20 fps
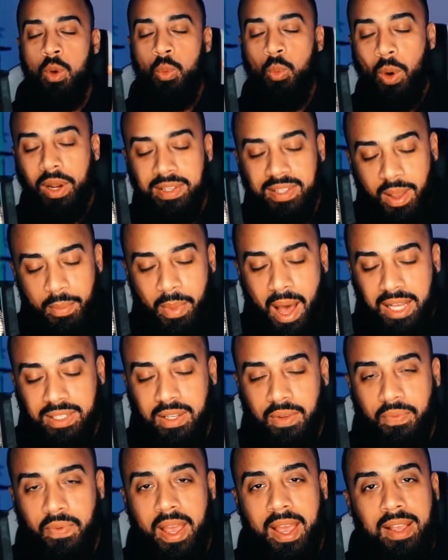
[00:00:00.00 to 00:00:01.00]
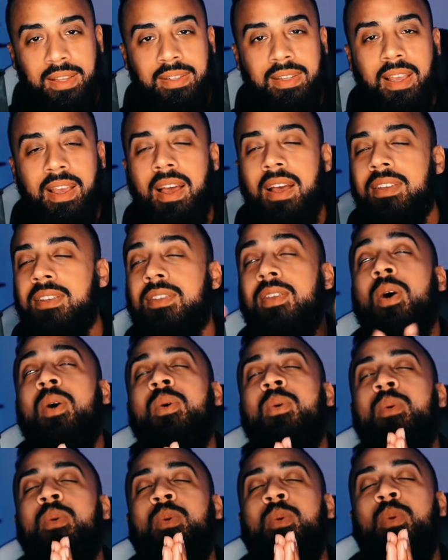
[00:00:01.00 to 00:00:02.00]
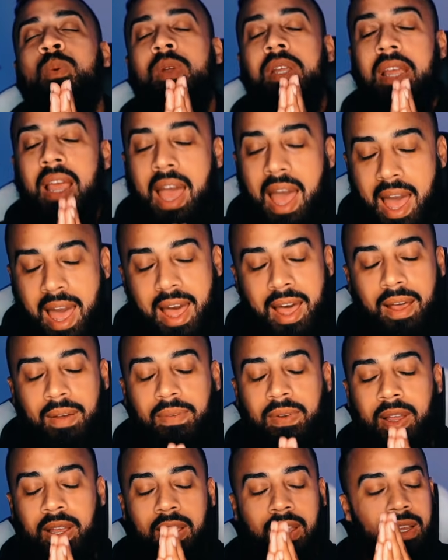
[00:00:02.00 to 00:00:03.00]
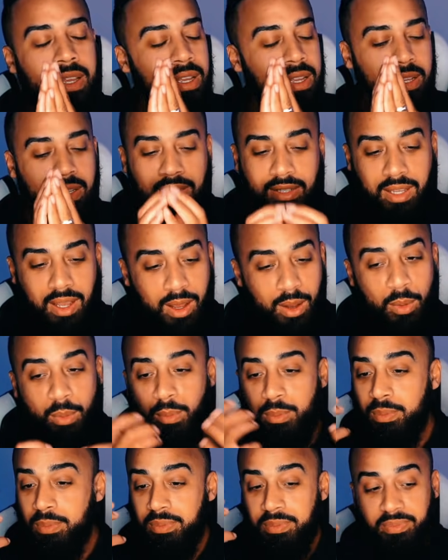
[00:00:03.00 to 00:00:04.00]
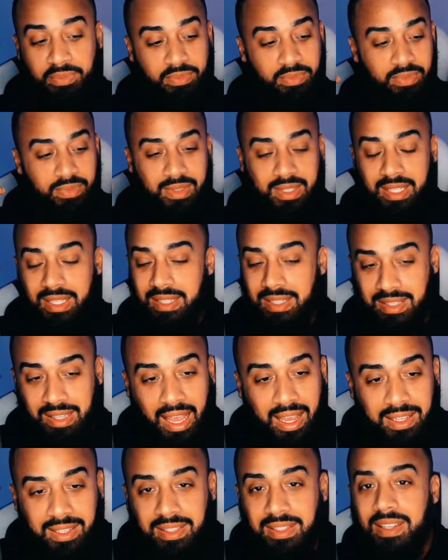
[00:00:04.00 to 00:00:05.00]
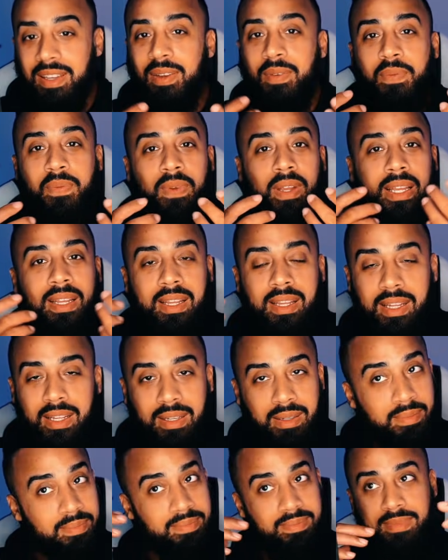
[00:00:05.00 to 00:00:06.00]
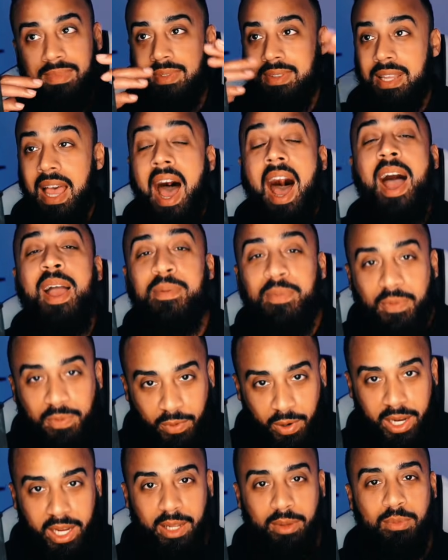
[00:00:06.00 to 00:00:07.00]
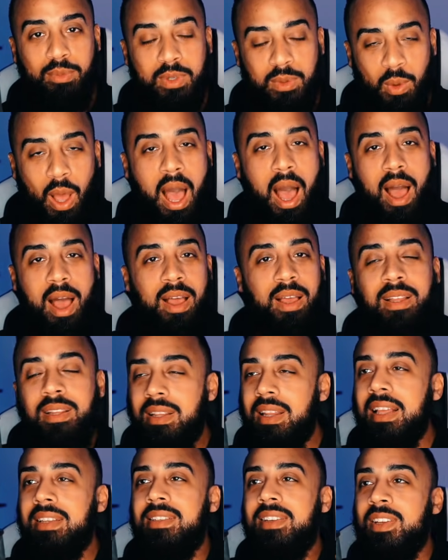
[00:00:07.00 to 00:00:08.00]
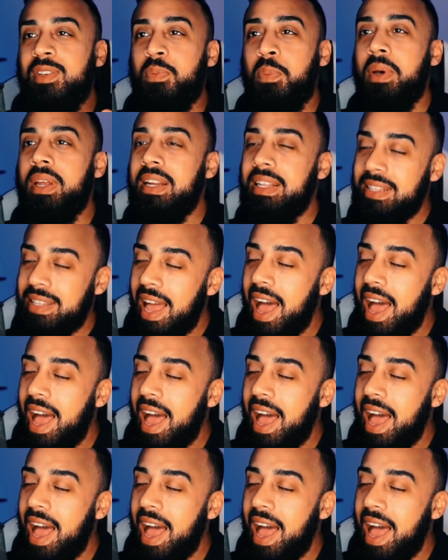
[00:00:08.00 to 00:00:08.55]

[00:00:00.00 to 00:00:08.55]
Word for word: What is up, boxing fans? So we have some decisive time frames. Uh, let's just put it